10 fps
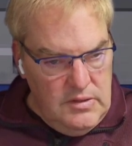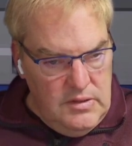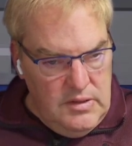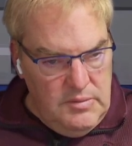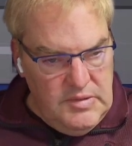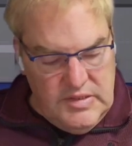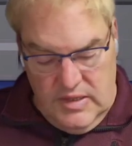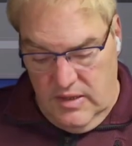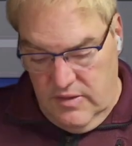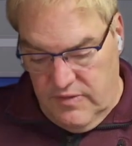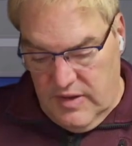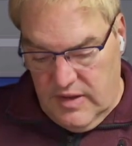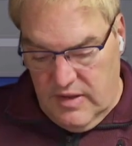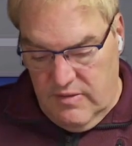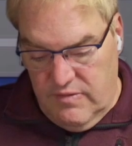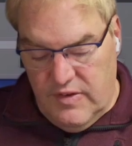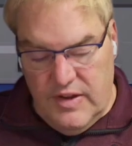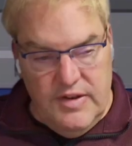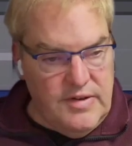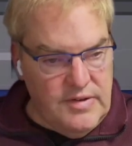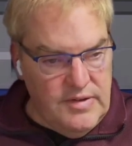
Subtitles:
let me see if I can find it.